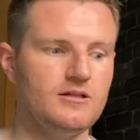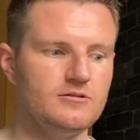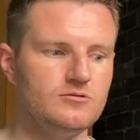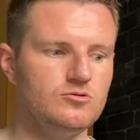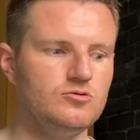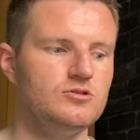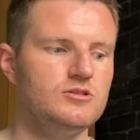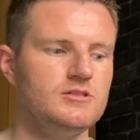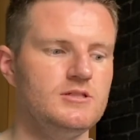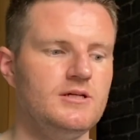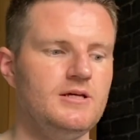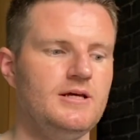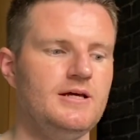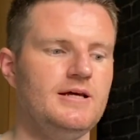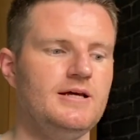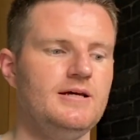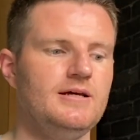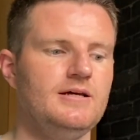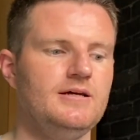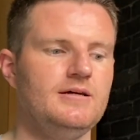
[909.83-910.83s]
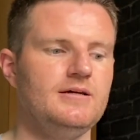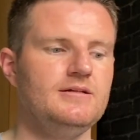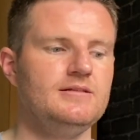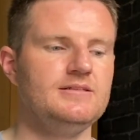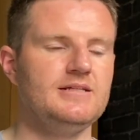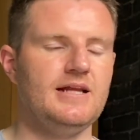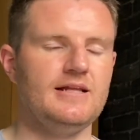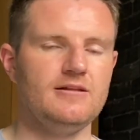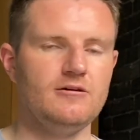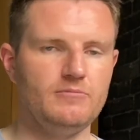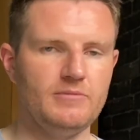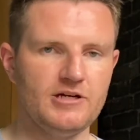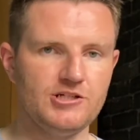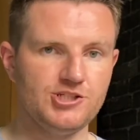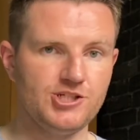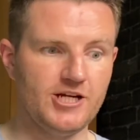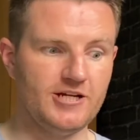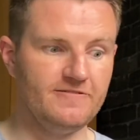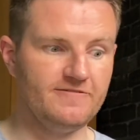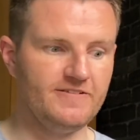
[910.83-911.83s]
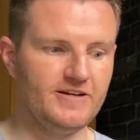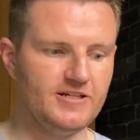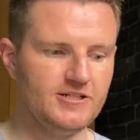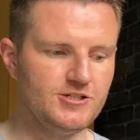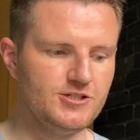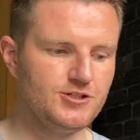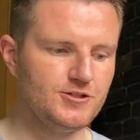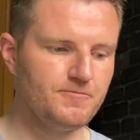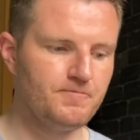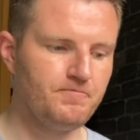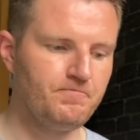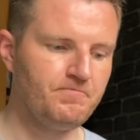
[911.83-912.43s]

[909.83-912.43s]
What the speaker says: notes, to that little bit of sherry finish.